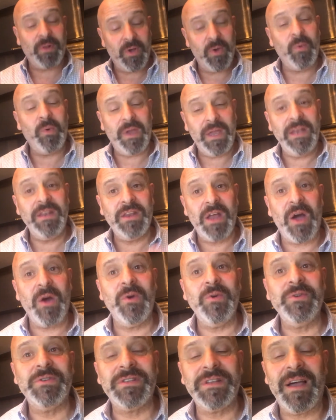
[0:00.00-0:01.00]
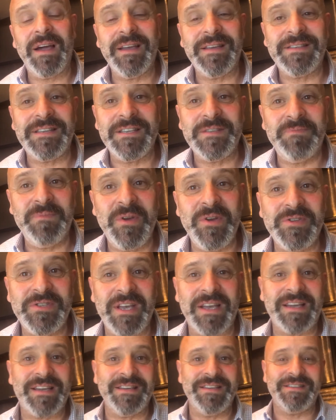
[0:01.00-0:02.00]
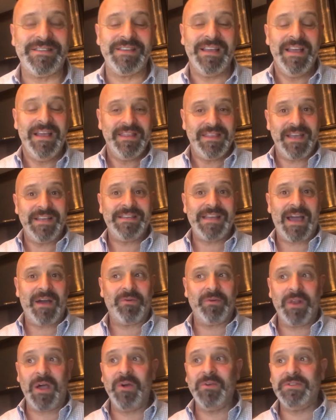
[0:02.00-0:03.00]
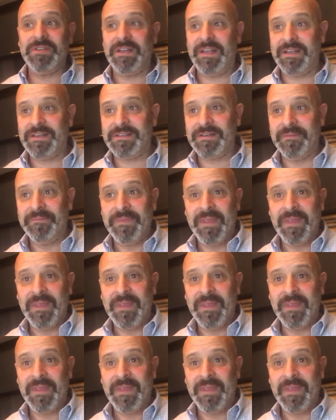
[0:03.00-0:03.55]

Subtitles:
who he knows likes his music because they downloaded it.